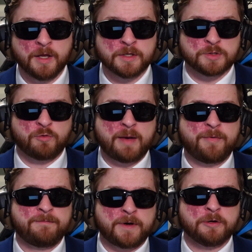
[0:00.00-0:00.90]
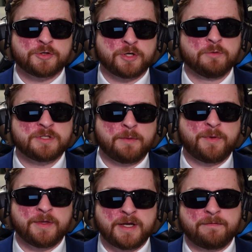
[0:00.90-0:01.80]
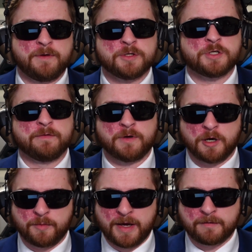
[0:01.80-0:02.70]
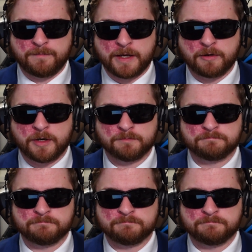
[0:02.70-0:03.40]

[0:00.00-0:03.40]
So rapid fire shows up in the definition of an automatic firearm.